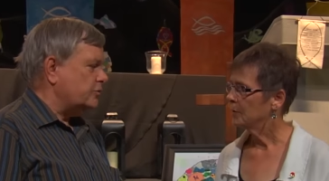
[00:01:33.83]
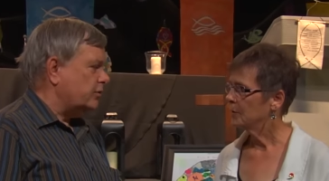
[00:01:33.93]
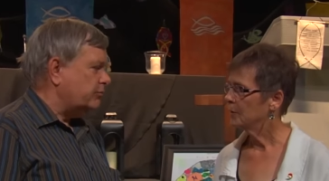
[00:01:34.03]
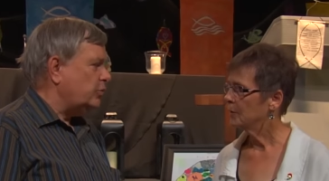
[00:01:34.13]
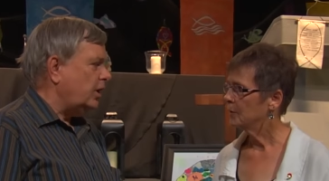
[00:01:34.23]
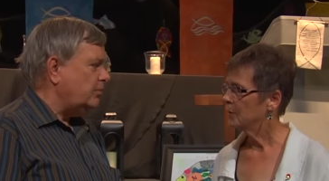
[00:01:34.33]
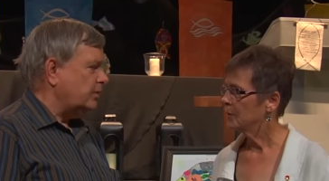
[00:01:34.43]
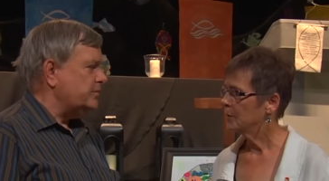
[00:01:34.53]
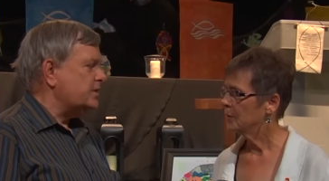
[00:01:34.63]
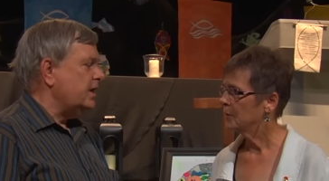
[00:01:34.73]
Speaker 1: or
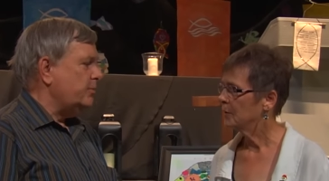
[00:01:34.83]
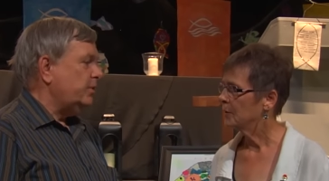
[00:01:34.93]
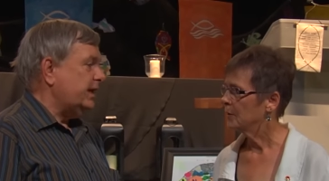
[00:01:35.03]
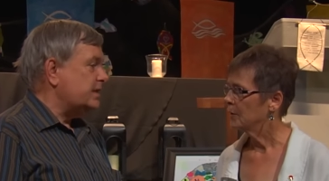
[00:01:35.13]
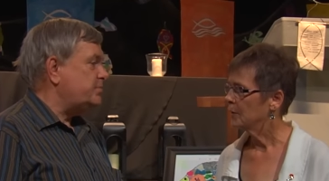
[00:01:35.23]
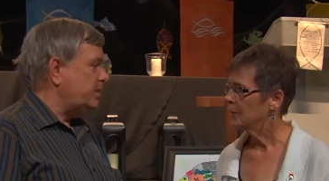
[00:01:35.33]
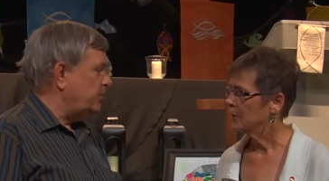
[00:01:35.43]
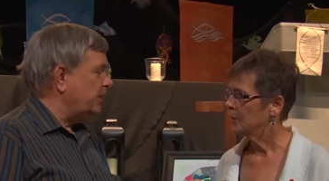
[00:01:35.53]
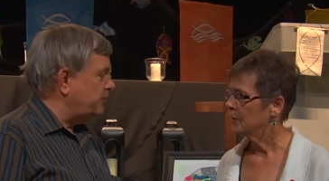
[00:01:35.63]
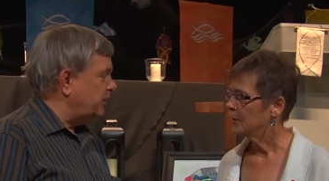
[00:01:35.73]
problems, but as
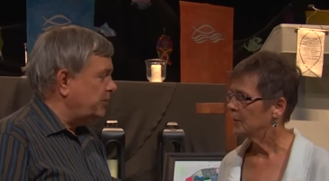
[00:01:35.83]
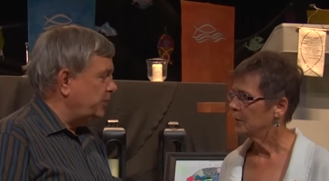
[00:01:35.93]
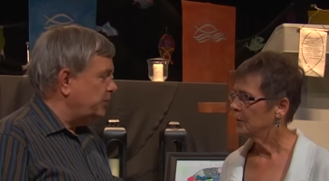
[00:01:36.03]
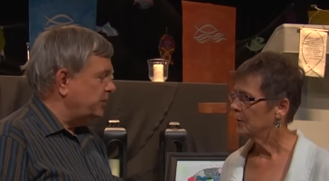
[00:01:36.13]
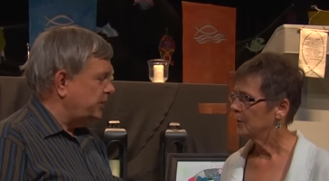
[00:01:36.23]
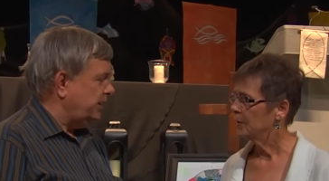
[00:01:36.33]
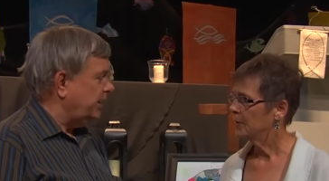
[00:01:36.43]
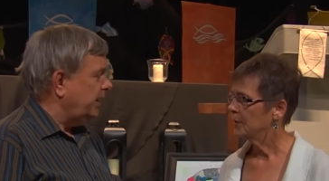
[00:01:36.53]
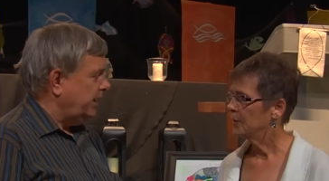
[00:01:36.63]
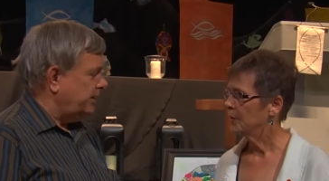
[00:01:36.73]
people of the community
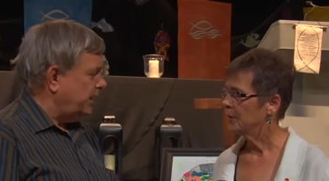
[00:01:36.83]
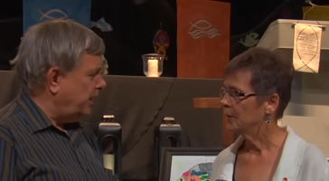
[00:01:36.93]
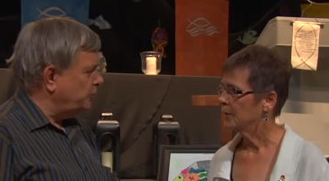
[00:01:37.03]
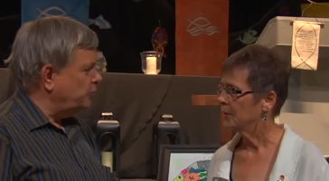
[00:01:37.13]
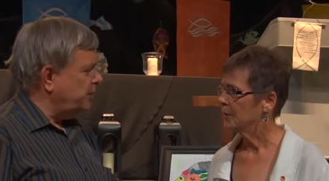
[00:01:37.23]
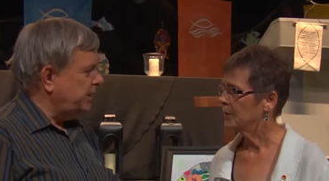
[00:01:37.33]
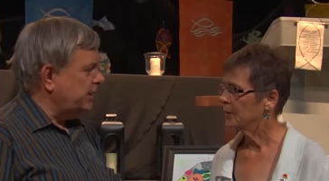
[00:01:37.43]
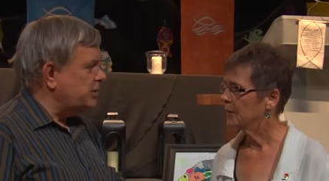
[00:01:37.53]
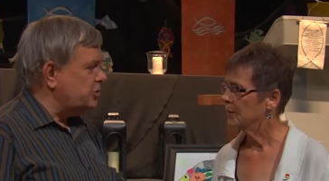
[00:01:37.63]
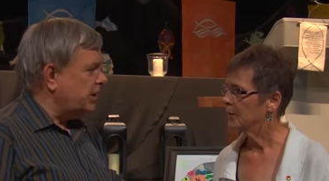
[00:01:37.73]
and how do we
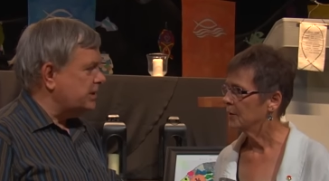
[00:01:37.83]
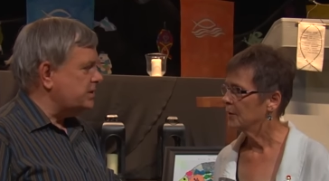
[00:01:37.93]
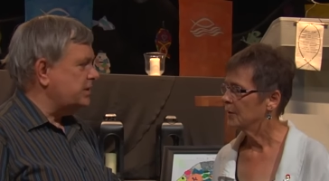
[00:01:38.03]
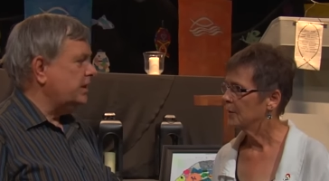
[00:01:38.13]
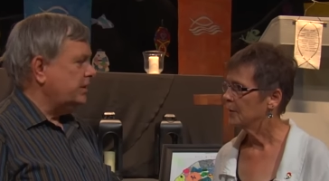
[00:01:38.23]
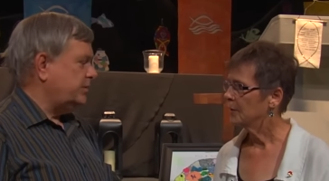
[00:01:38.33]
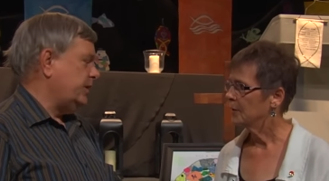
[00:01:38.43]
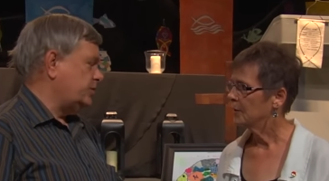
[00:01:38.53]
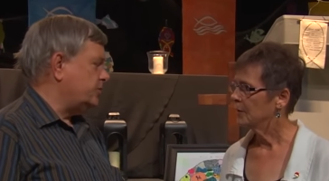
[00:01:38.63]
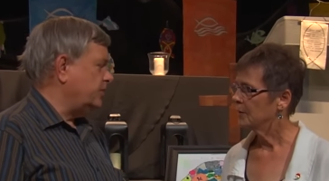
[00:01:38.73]
adjust to
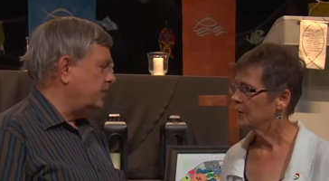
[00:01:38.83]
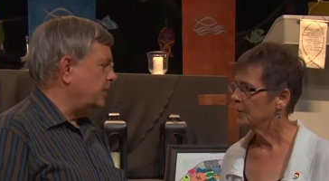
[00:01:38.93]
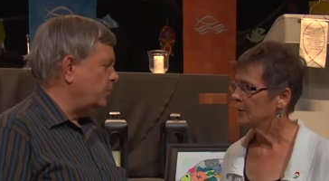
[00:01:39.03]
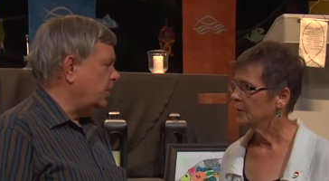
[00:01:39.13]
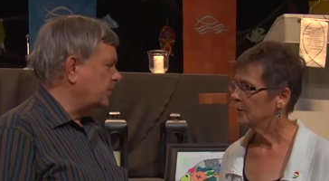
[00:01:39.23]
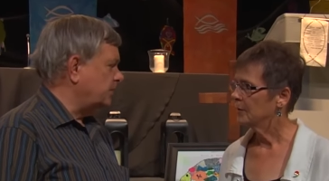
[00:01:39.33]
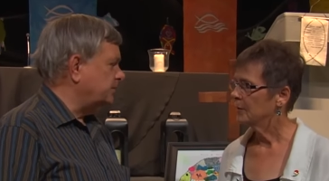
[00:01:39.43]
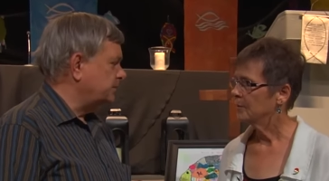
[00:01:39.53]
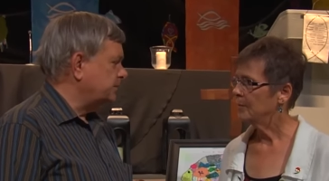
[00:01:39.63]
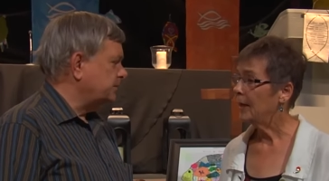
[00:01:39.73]
make sure that they're welcome.
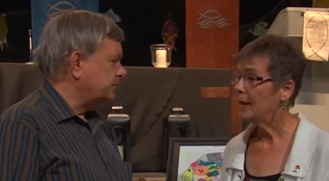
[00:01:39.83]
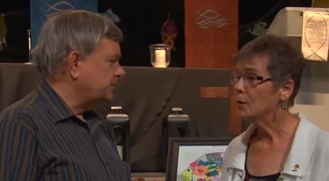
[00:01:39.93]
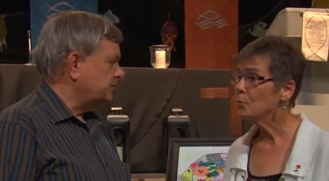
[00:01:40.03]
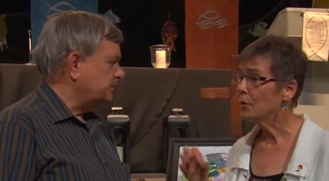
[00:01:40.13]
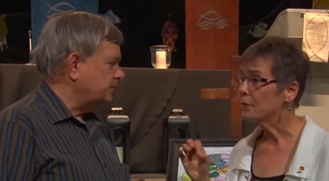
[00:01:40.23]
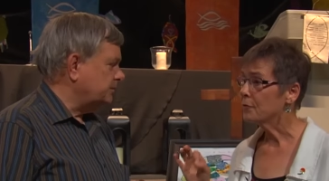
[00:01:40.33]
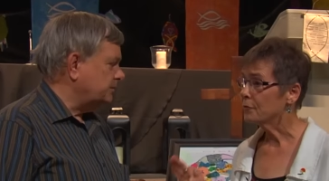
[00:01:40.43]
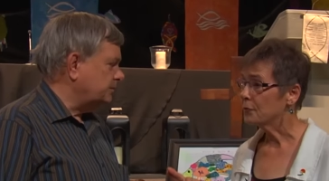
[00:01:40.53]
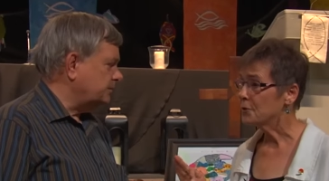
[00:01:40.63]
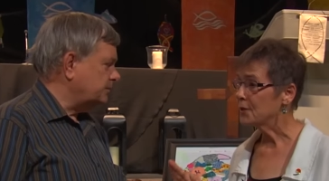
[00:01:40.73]
Speaker 2: And one of the
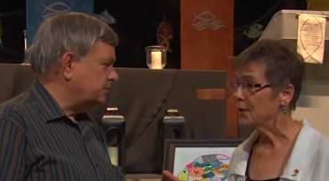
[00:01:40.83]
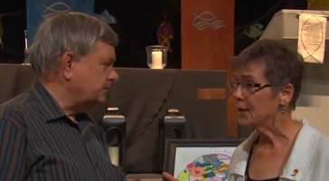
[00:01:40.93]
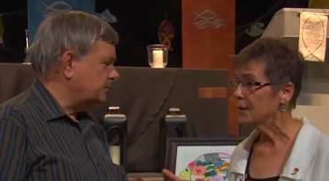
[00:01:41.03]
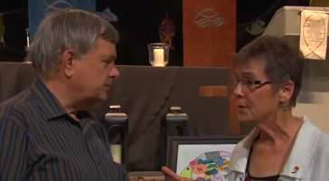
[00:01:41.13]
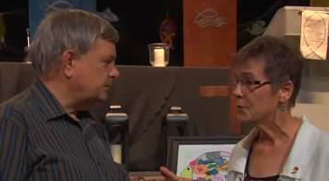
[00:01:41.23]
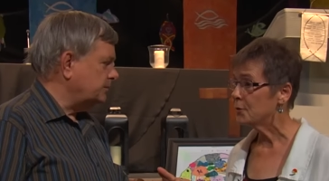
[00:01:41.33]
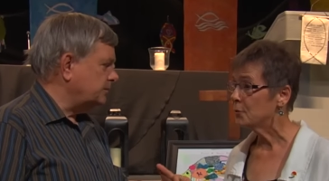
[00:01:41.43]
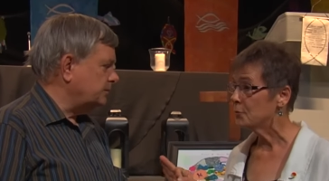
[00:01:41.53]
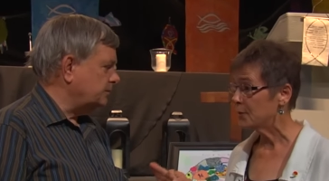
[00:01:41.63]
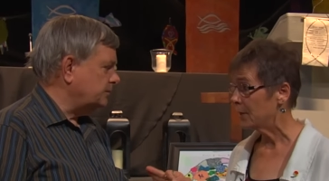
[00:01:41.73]
first things
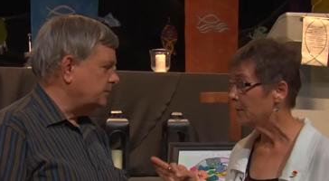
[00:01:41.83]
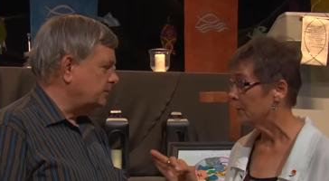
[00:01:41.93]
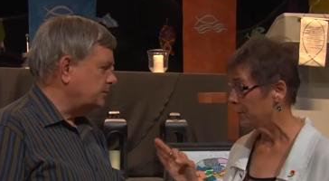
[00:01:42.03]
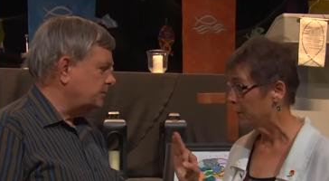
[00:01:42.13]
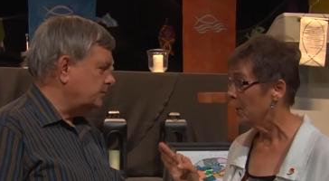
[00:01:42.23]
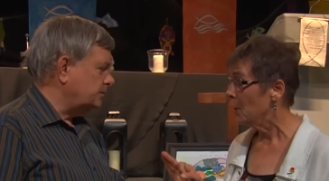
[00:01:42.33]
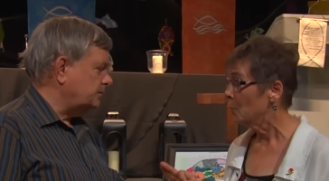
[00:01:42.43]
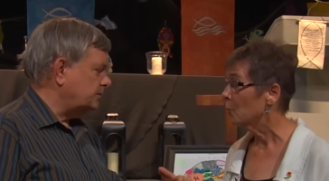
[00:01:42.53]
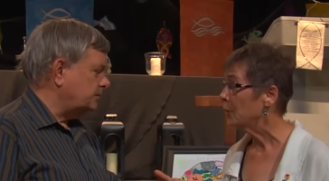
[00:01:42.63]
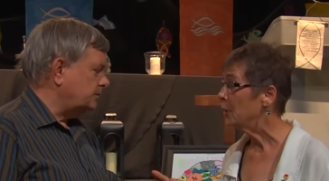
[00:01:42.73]
you said the
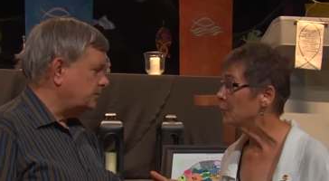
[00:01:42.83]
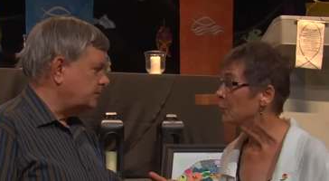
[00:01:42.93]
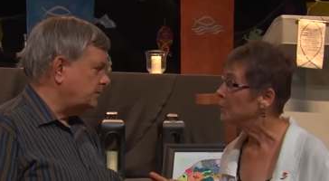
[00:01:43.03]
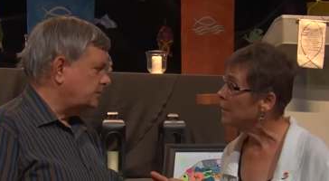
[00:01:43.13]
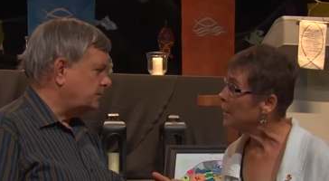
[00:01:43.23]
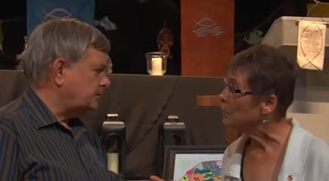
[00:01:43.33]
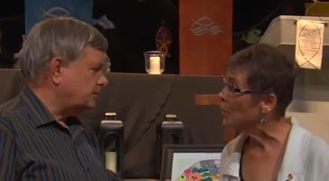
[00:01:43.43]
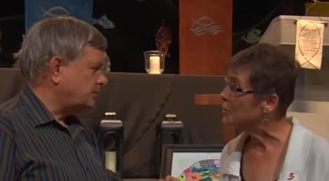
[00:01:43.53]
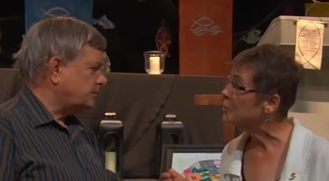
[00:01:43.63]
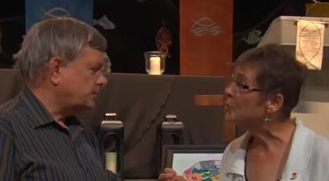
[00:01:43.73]
working group did
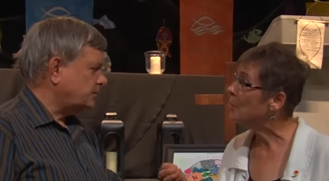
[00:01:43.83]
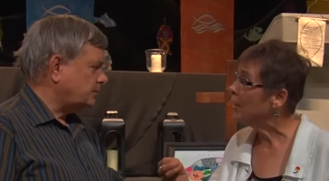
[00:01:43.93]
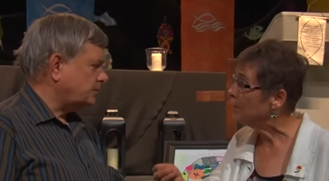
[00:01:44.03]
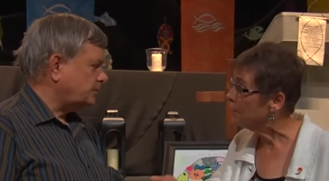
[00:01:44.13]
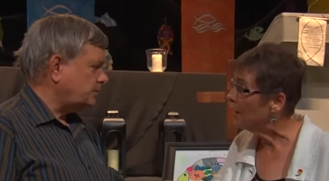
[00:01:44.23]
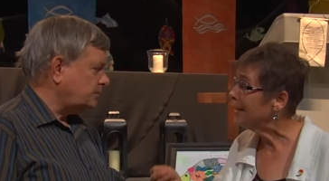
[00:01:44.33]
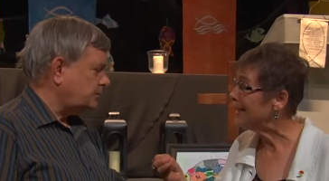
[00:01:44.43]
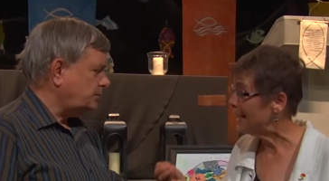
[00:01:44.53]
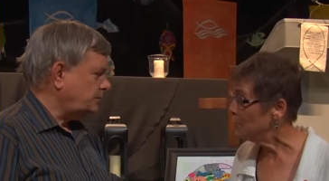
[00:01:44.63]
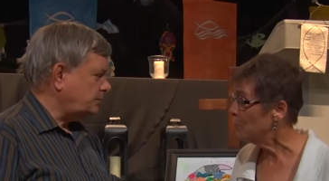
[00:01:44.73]
was to invite
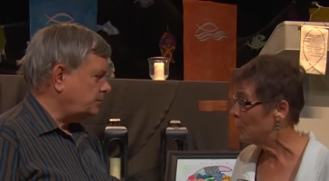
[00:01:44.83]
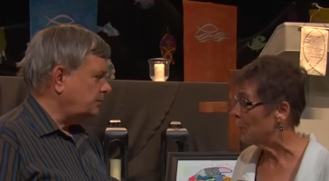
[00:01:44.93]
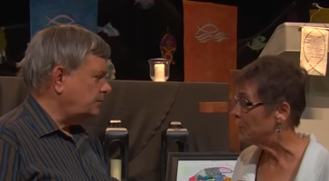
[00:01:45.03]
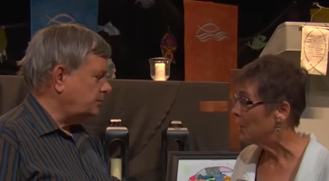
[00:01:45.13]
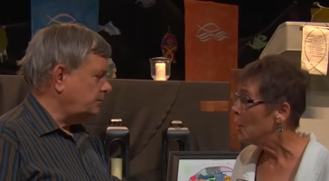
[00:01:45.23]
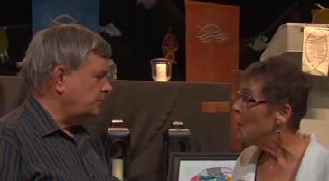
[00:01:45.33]
input